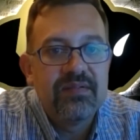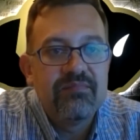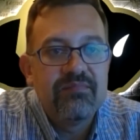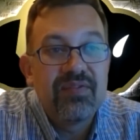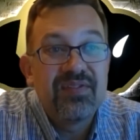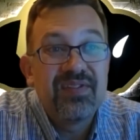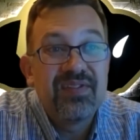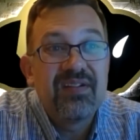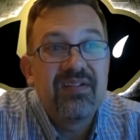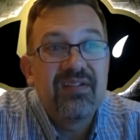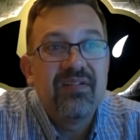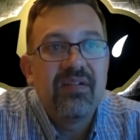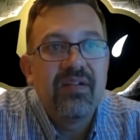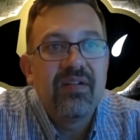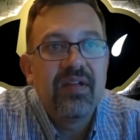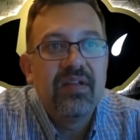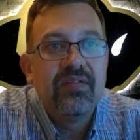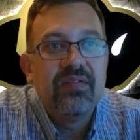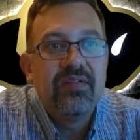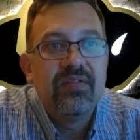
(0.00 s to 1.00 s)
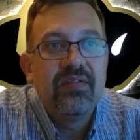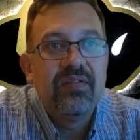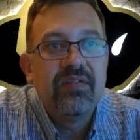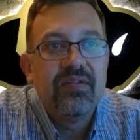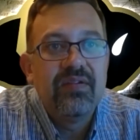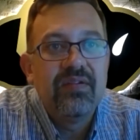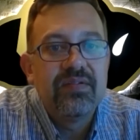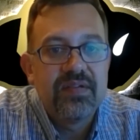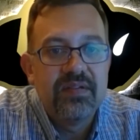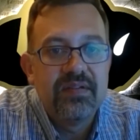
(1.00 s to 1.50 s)
and particularly in
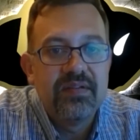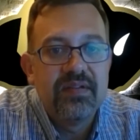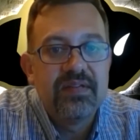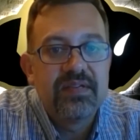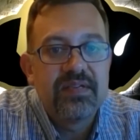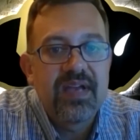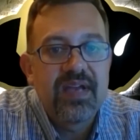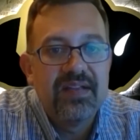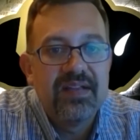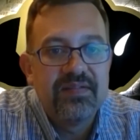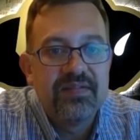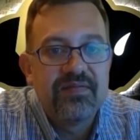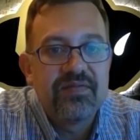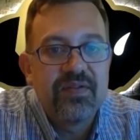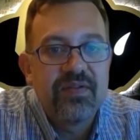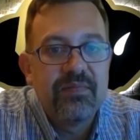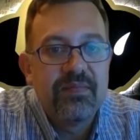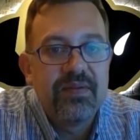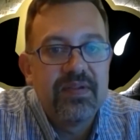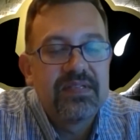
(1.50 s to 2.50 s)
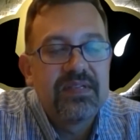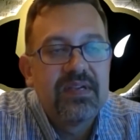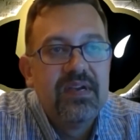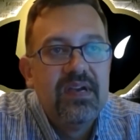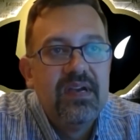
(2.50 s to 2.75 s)
those on these kinds of treatments.